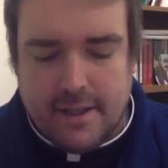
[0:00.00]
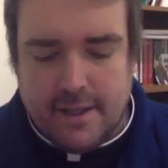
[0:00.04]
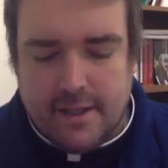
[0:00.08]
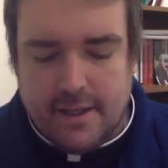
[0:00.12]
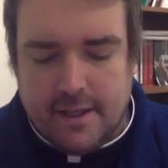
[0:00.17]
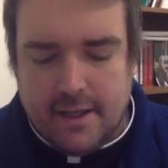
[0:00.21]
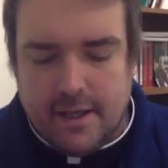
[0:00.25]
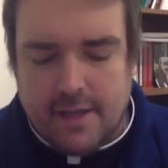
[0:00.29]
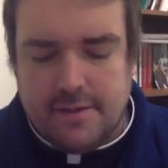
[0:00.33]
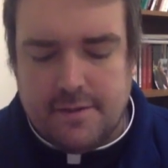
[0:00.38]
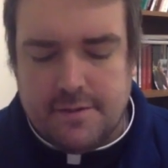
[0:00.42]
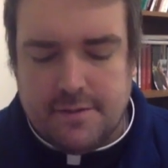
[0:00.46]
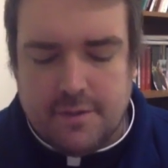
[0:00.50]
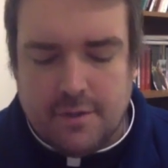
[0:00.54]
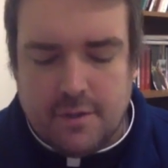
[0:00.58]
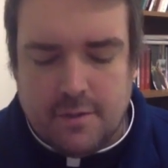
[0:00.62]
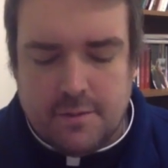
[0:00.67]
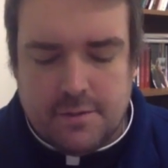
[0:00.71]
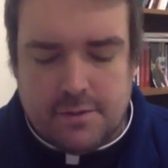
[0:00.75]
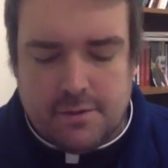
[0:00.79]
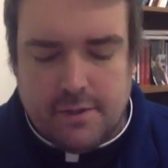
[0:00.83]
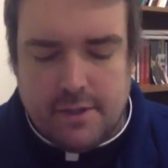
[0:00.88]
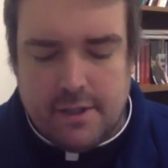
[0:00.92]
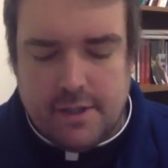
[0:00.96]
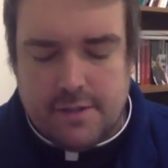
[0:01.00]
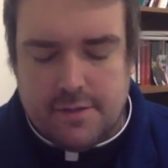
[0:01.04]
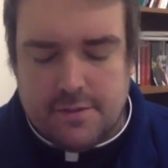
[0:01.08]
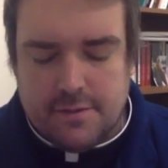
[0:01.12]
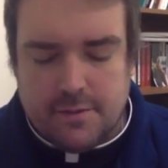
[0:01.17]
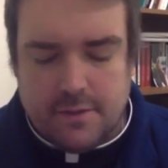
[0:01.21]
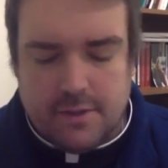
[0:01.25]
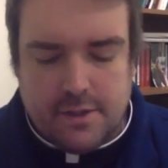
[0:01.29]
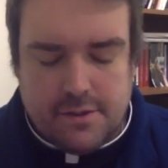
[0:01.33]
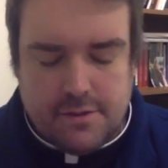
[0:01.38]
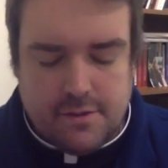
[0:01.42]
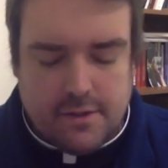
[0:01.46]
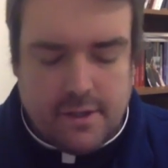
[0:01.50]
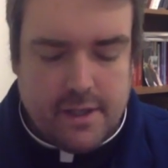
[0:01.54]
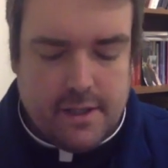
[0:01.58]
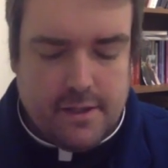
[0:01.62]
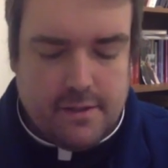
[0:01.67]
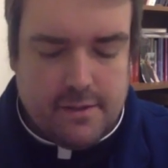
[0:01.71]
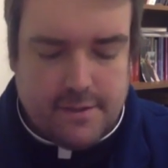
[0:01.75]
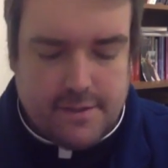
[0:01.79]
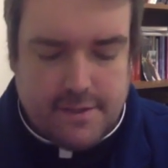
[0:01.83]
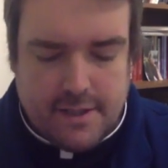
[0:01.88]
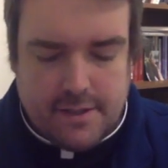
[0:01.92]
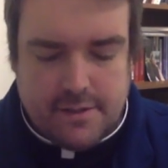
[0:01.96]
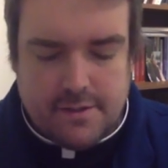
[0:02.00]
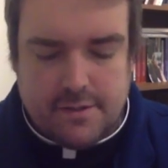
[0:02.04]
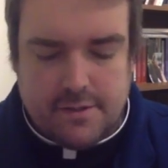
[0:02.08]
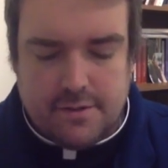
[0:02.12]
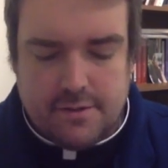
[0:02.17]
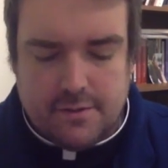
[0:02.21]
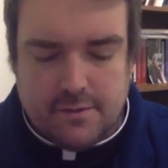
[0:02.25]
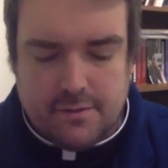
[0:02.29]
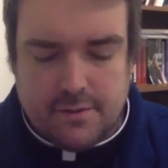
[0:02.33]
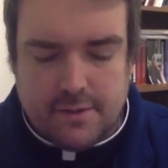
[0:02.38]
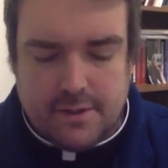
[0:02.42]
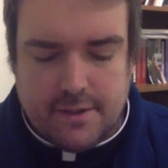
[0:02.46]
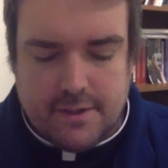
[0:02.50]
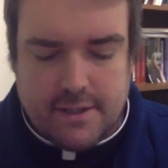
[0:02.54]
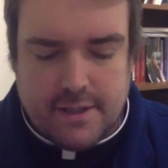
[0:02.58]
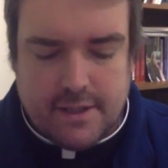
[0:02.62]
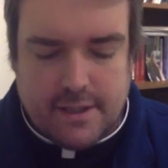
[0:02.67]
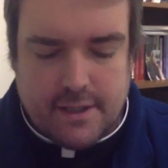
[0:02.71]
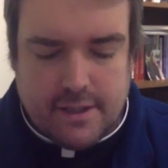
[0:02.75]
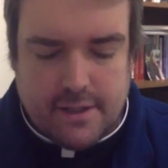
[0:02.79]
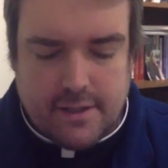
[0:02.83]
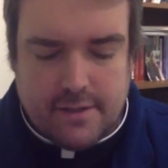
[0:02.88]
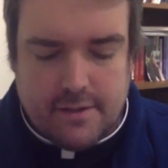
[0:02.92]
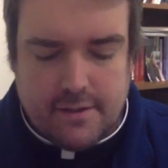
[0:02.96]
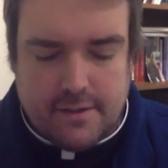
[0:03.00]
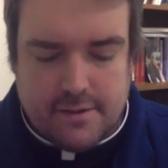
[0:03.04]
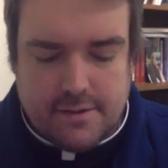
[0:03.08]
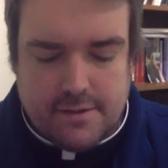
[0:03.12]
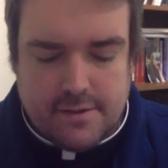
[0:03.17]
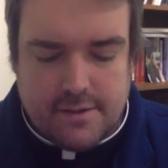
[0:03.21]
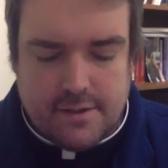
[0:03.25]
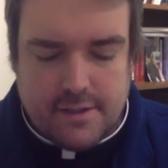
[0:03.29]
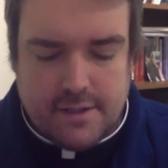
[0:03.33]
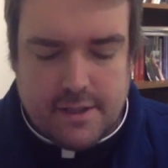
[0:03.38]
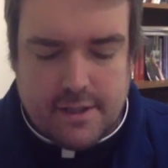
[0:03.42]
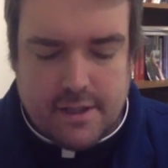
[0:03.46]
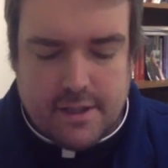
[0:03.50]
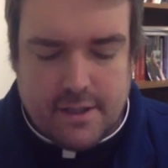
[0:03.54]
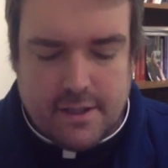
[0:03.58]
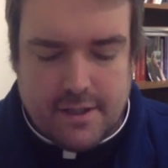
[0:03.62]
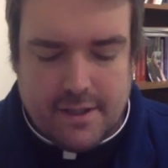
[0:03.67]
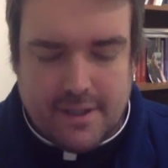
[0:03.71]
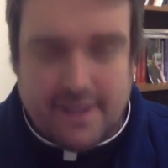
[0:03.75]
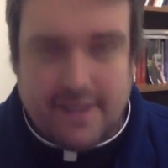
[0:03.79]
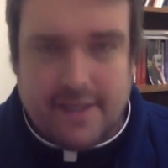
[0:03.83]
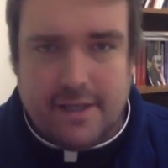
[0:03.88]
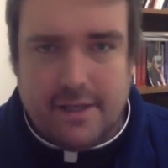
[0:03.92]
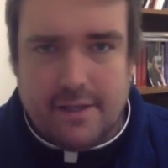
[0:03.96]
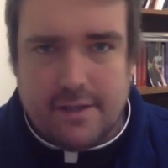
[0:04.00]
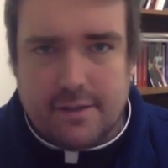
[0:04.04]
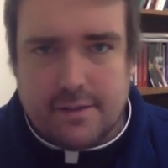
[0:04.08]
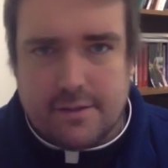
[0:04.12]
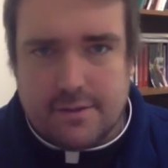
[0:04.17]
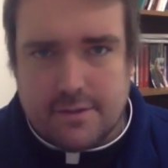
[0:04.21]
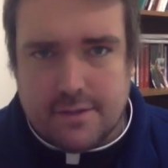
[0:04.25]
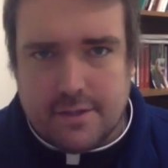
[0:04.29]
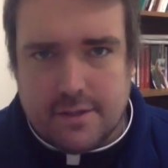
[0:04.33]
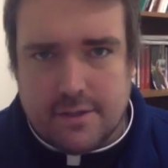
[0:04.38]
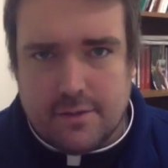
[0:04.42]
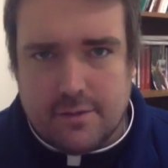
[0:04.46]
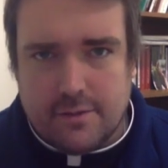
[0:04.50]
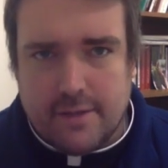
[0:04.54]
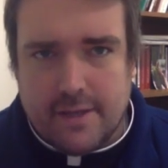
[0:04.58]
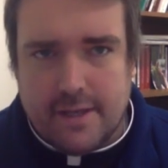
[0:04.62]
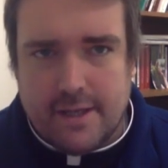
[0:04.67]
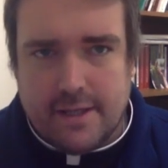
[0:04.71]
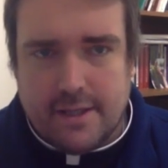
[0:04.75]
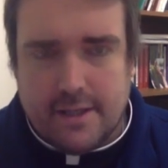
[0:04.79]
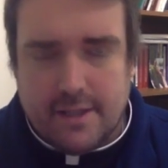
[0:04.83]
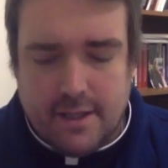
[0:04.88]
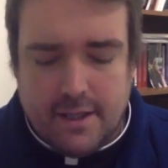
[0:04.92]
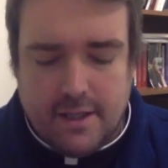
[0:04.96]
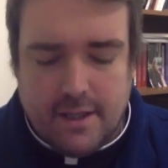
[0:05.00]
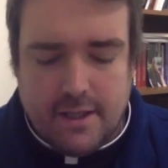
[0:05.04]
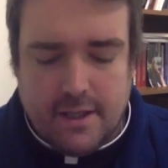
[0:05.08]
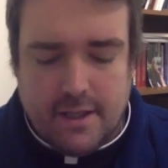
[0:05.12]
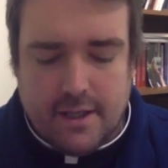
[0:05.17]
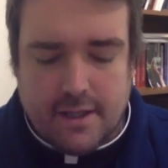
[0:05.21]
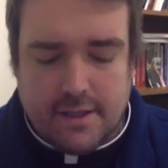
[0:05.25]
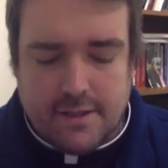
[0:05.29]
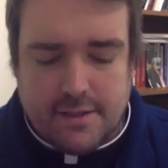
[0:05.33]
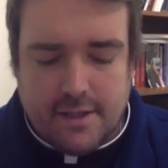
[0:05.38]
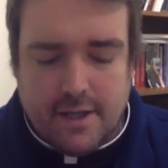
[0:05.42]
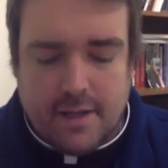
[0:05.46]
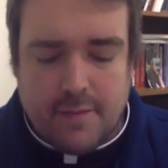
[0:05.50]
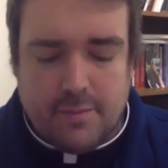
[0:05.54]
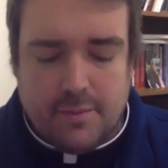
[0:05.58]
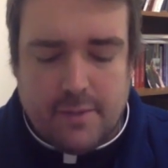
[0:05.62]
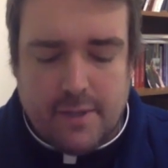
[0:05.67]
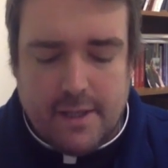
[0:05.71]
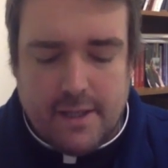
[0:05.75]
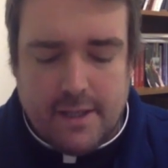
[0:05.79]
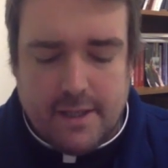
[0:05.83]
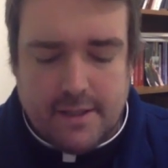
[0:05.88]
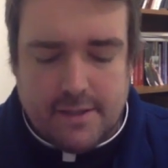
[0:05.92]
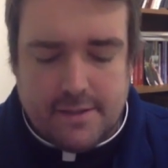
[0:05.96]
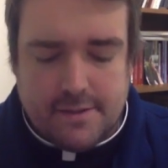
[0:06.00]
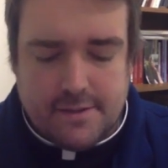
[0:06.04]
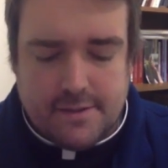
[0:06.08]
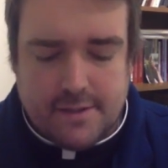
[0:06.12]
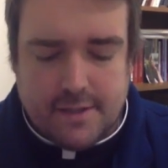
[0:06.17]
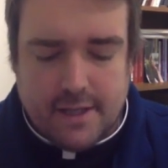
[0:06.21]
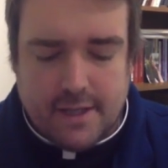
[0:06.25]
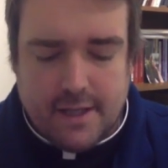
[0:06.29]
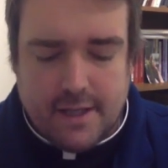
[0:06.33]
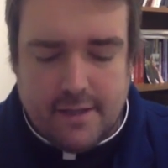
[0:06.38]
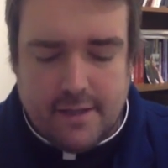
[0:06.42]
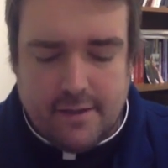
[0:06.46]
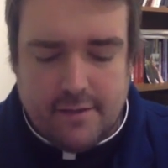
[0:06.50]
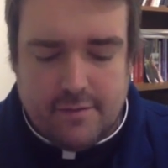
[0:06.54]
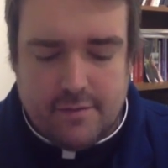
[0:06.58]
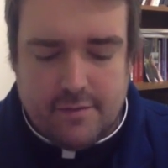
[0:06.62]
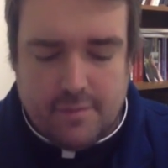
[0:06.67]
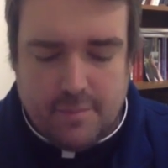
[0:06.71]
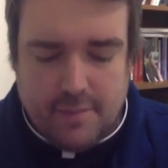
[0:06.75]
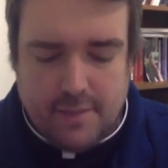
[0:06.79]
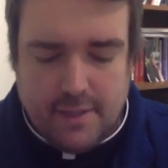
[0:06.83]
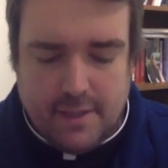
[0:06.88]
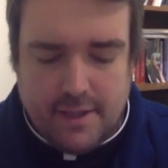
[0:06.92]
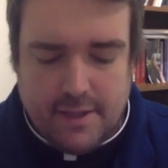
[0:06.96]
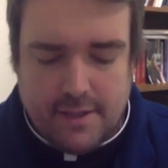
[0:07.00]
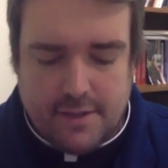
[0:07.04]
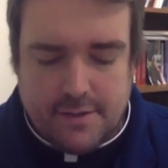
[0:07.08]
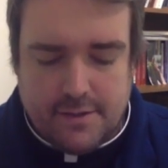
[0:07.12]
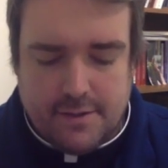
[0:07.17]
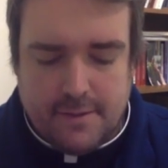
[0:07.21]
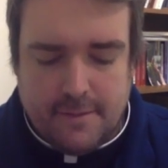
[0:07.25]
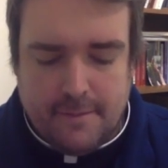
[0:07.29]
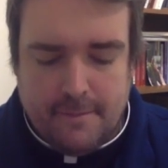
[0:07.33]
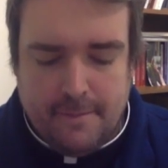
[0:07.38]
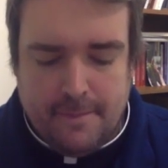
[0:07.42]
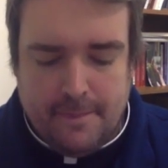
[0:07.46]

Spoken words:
On this home screen, I just want to draw your attention to one thing here. It's the gears on the right, top right-hand side of the page.